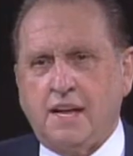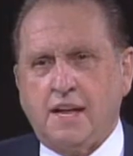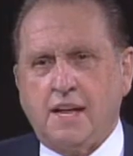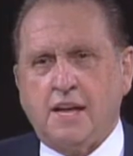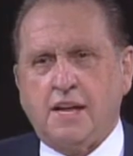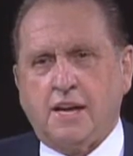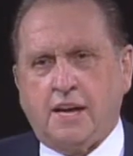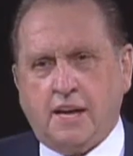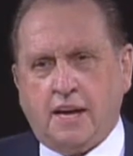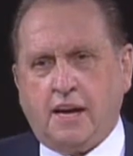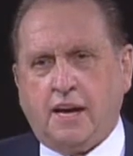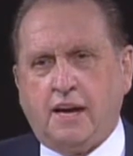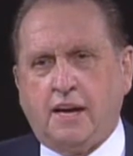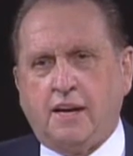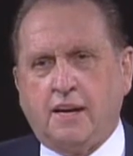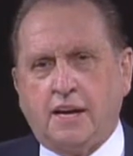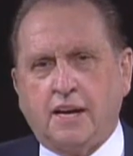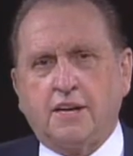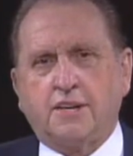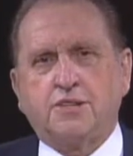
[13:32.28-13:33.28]
he
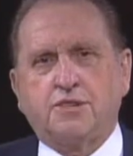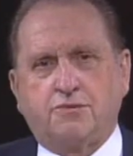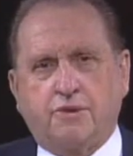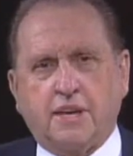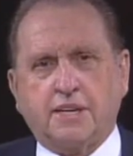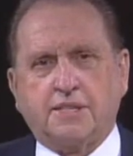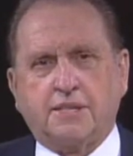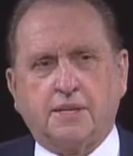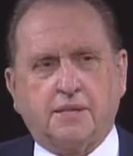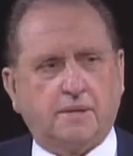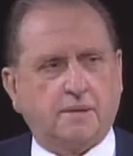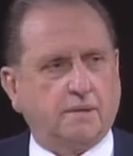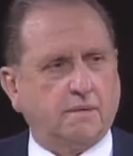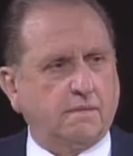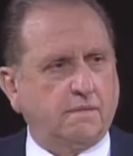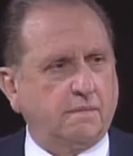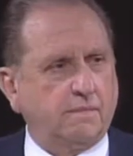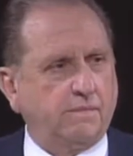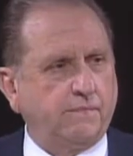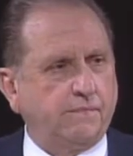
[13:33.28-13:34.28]
is risen.
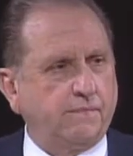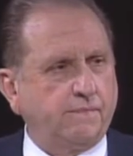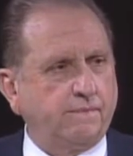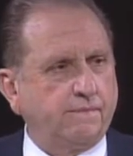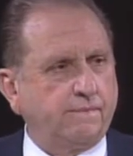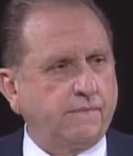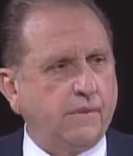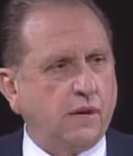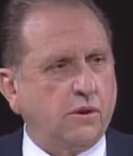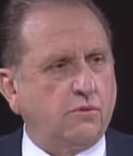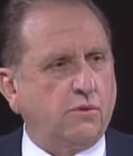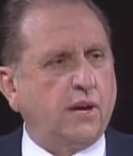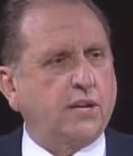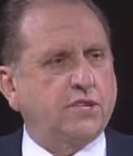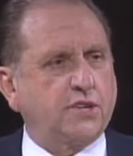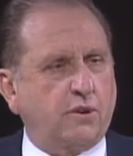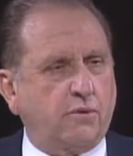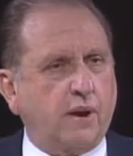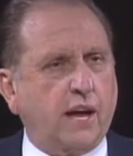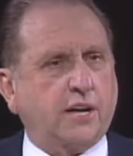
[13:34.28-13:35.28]

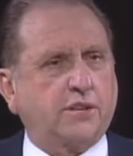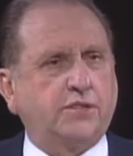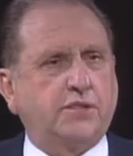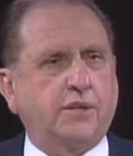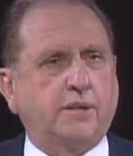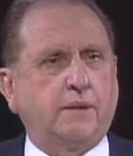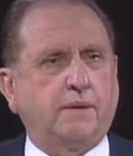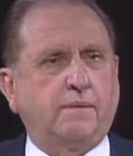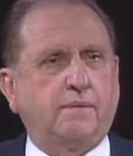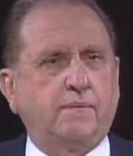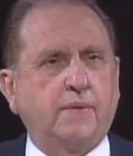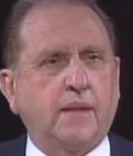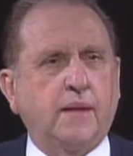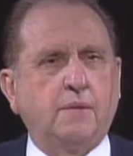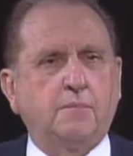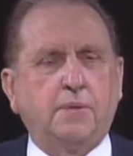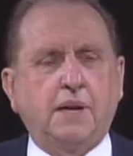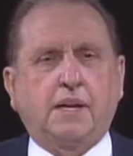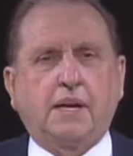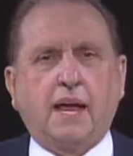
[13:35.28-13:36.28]
Resurrection
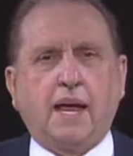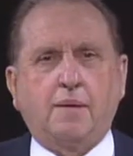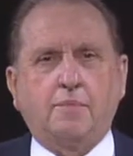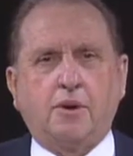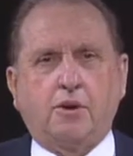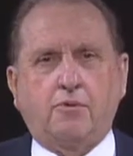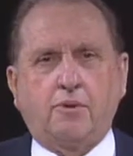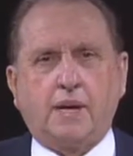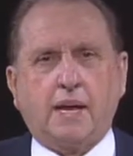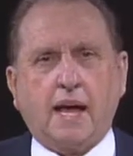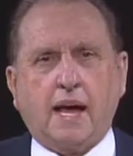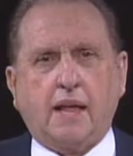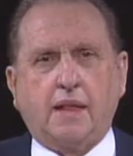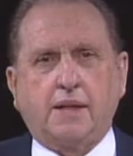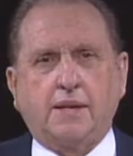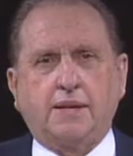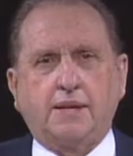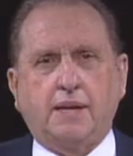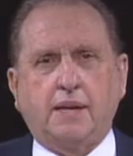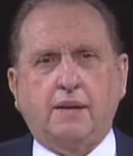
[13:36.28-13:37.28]
became a
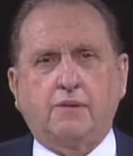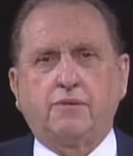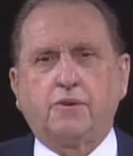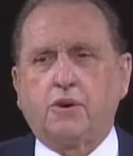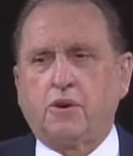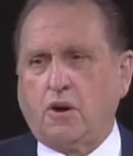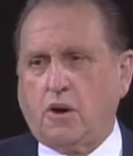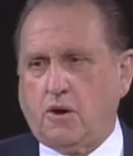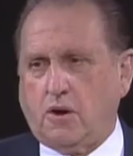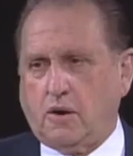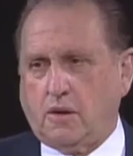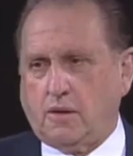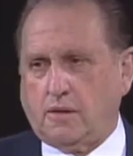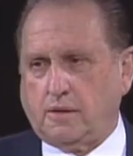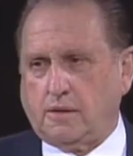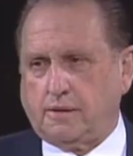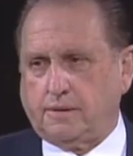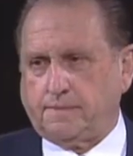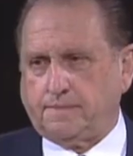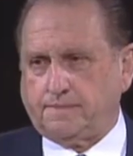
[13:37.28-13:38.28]
reality for
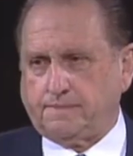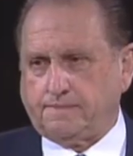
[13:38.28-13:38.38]
all.